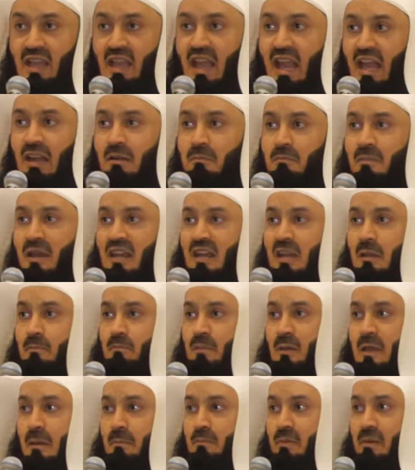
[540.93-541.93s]
and many
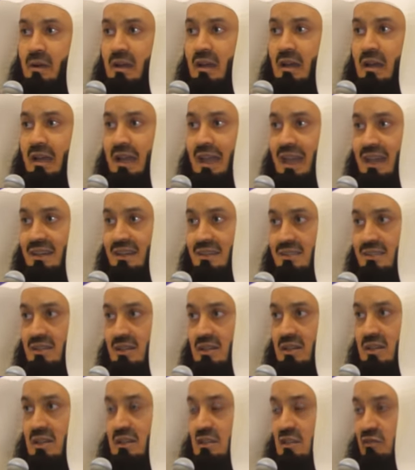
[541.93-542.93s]
people are
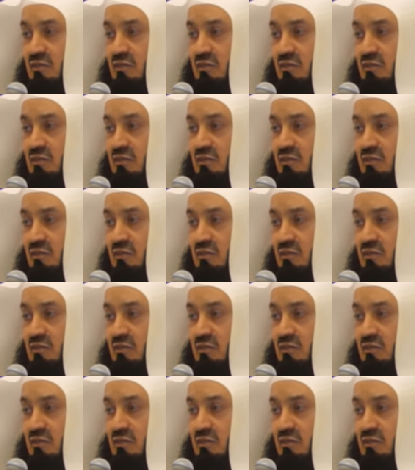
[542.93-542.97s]
entering the